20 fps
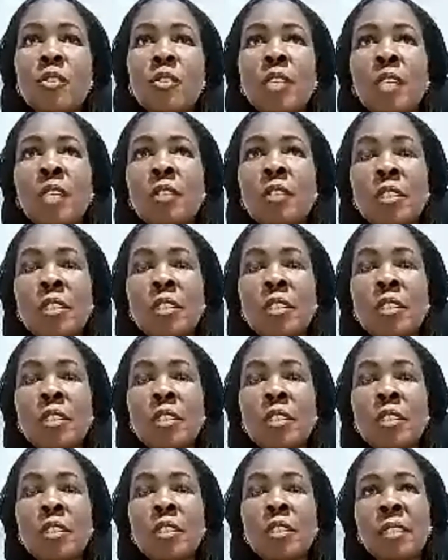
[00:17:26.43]
So I
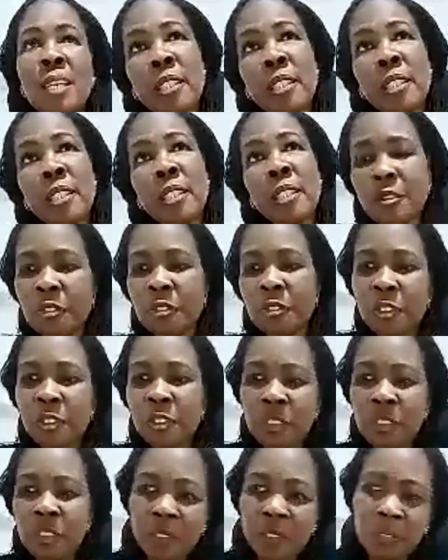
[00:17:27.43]
was on that
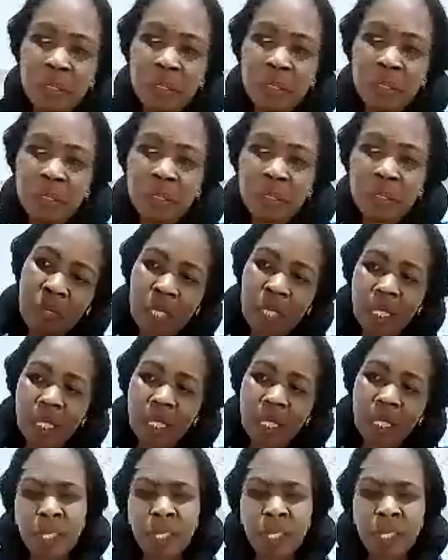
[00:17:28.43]
project for,
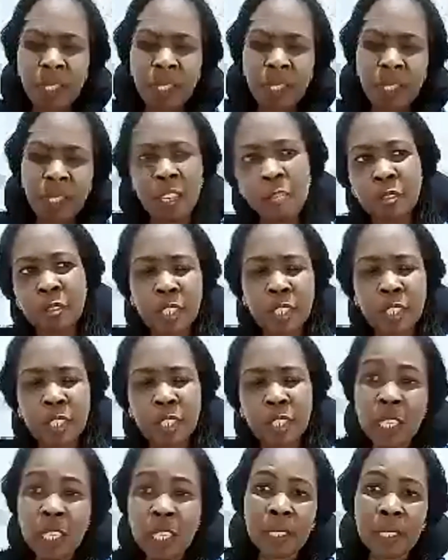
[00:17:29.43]
I think, a couple
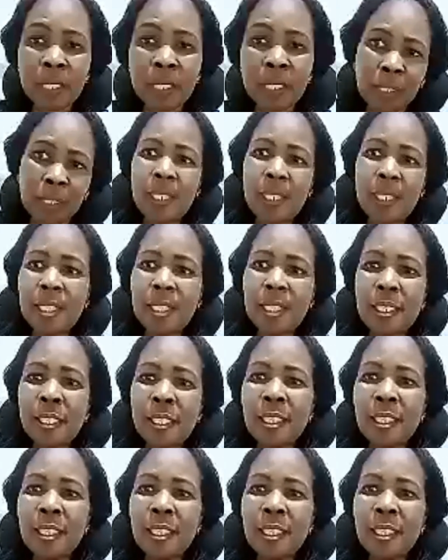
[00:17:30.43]
of years.